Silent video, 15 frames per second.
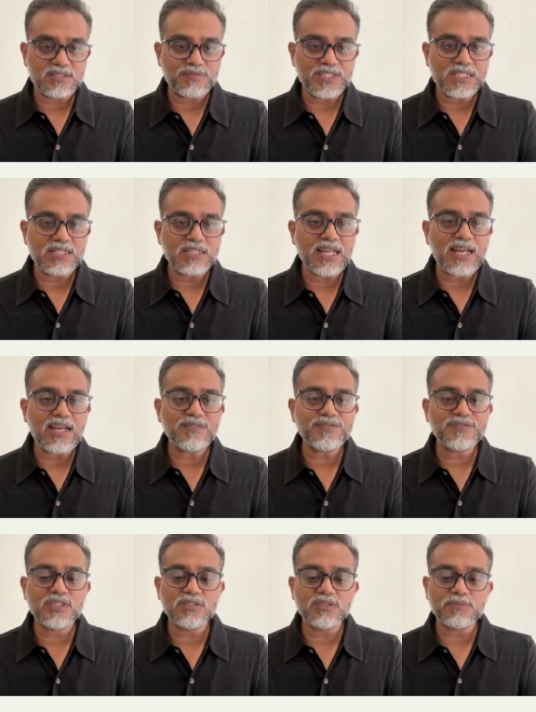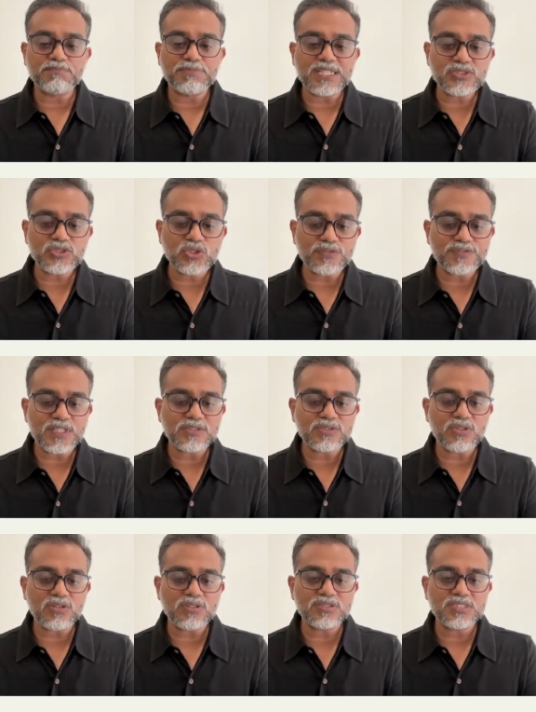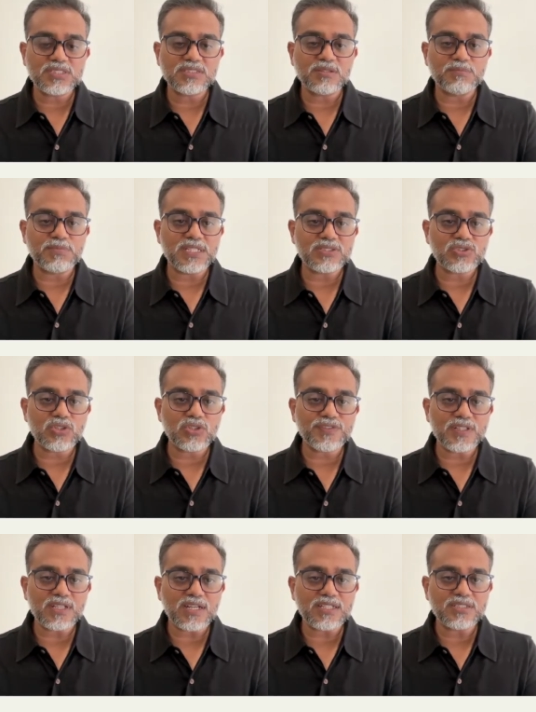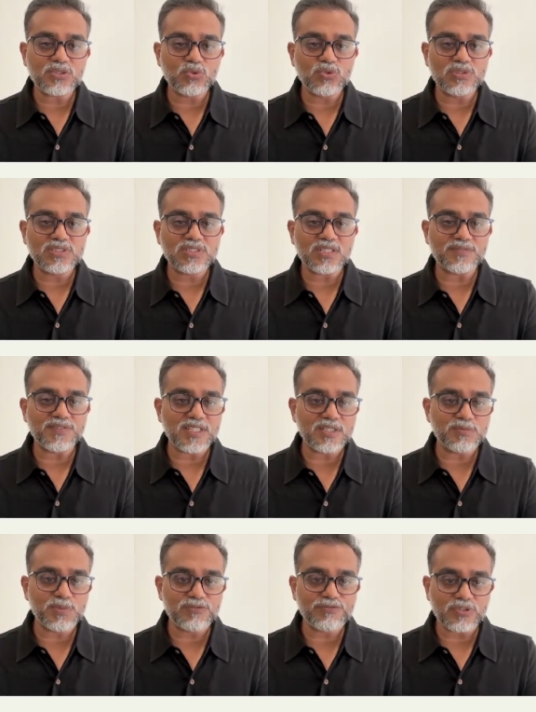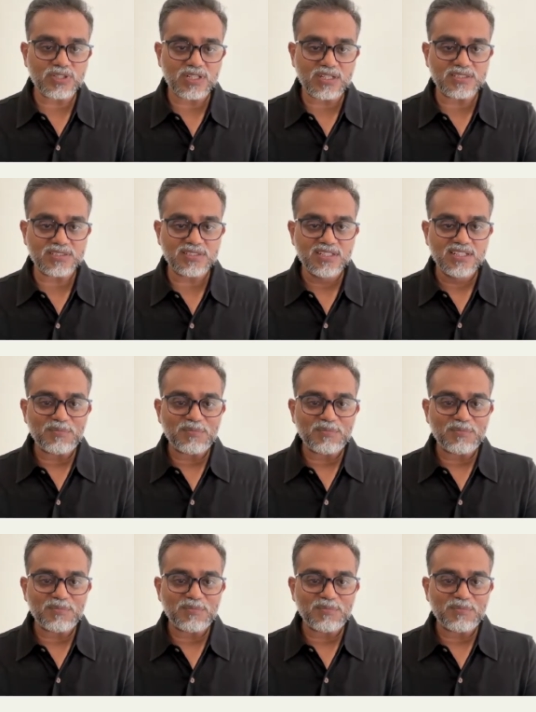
We can have the best of technology, the best of AI tools available for us,